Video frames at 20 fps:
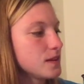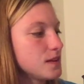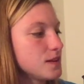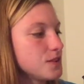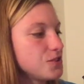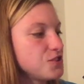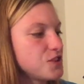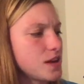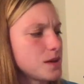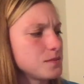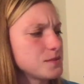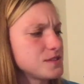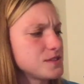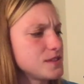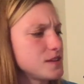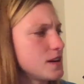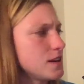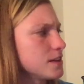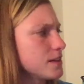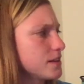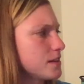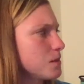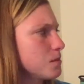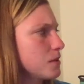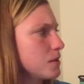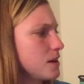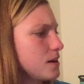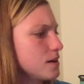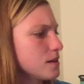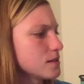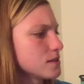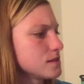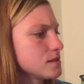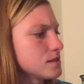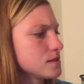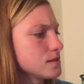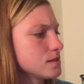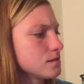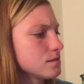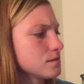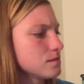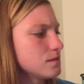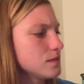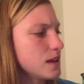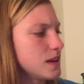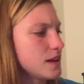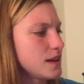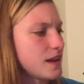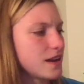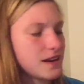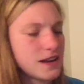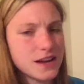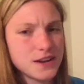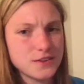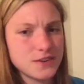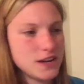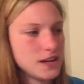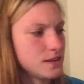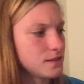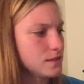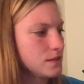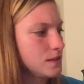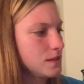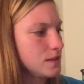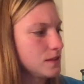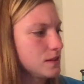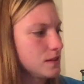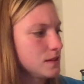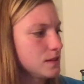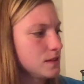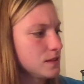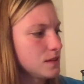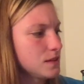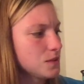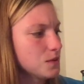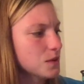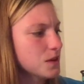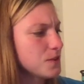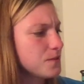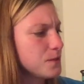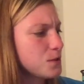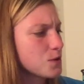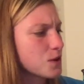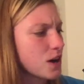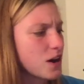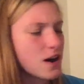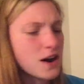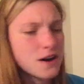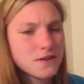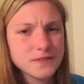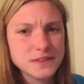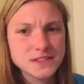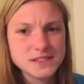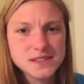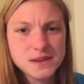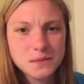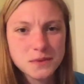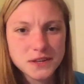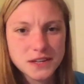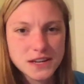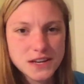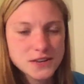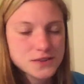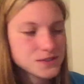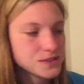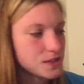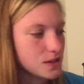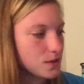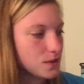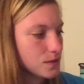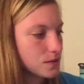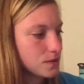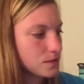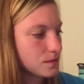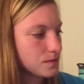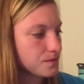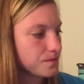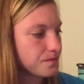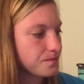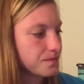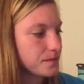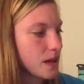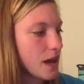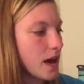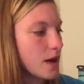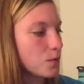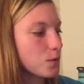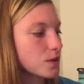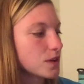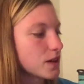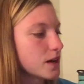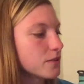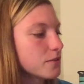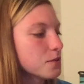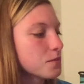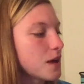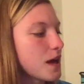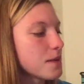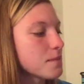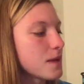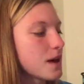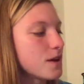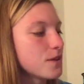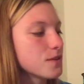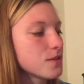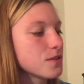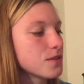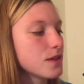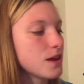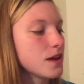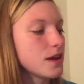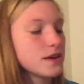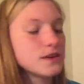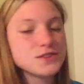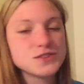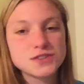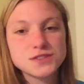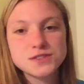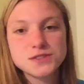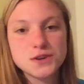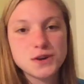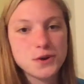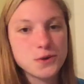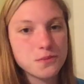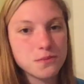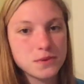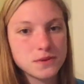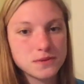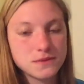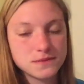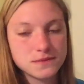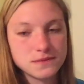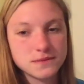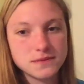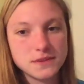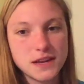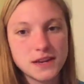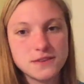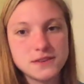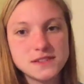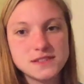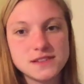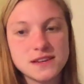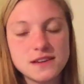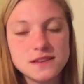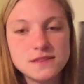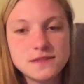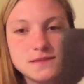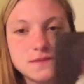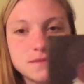James stared at the box, then at Henry. "What if you cough and someone hears you?" "I will cover my mouth and just hope," Henry said.